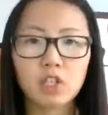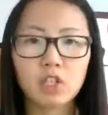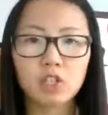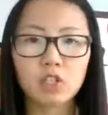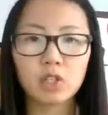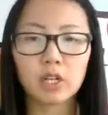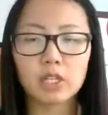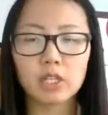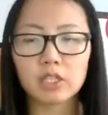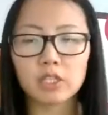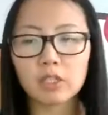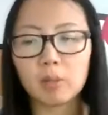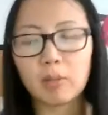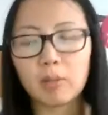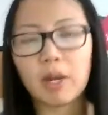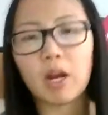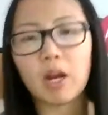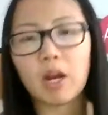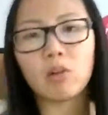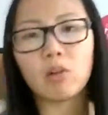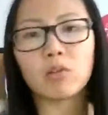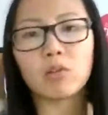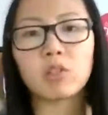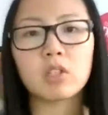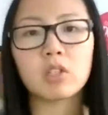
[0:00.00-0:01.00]
to you guys
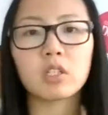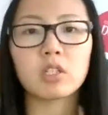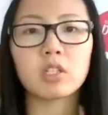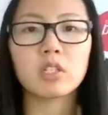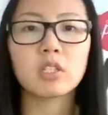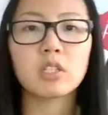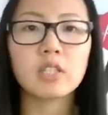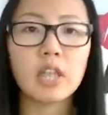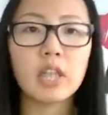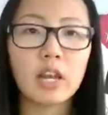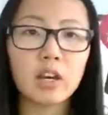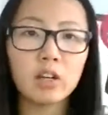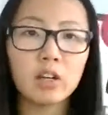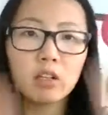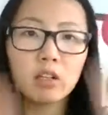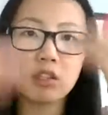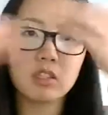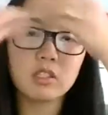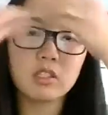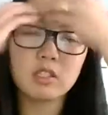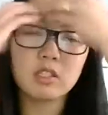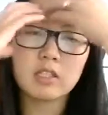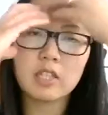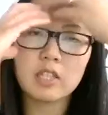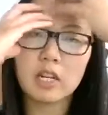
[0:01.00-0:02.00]
about
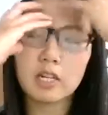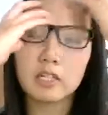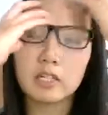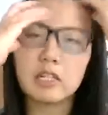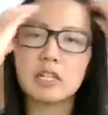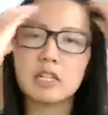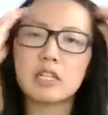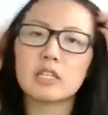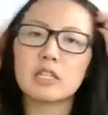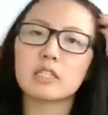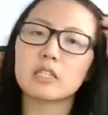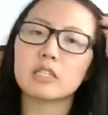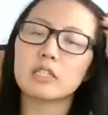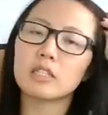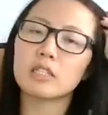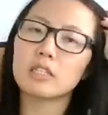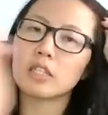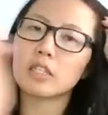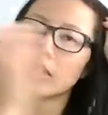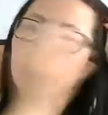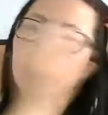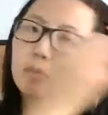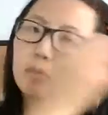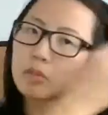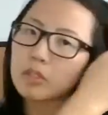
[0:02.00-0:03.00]
sales techniques and
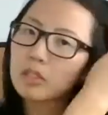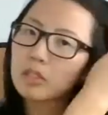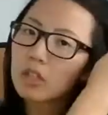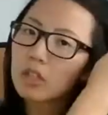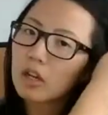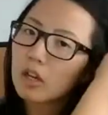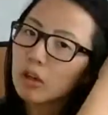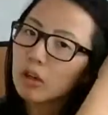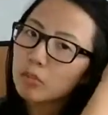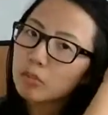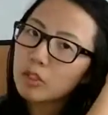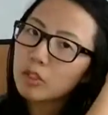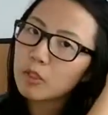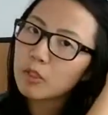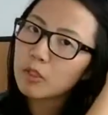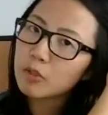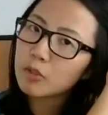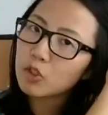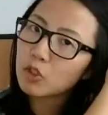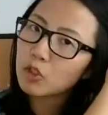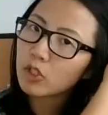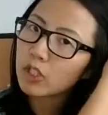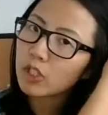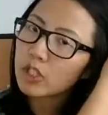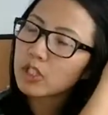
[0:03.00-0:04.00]
tips and
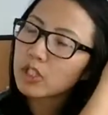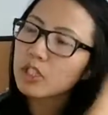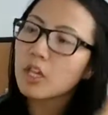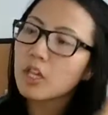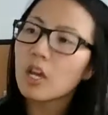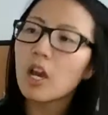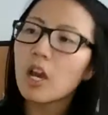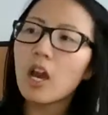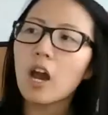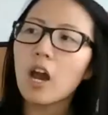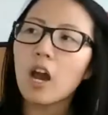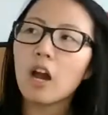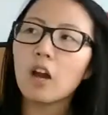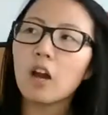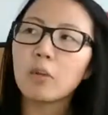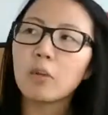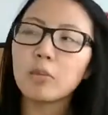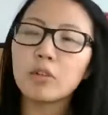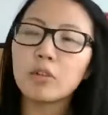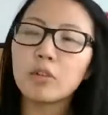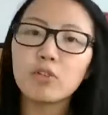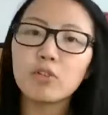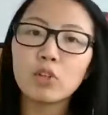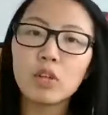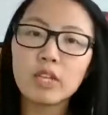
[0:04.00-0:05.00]
tricks.
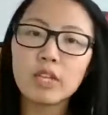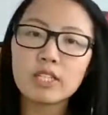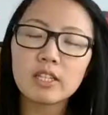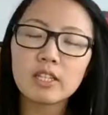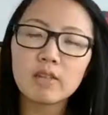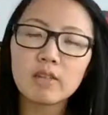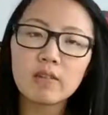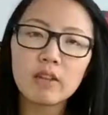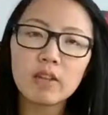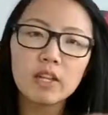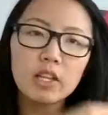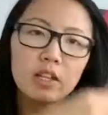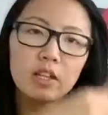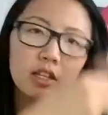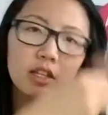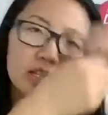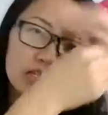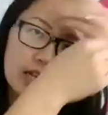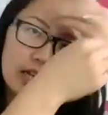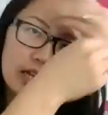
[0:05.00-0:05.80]
And if you guys have anything to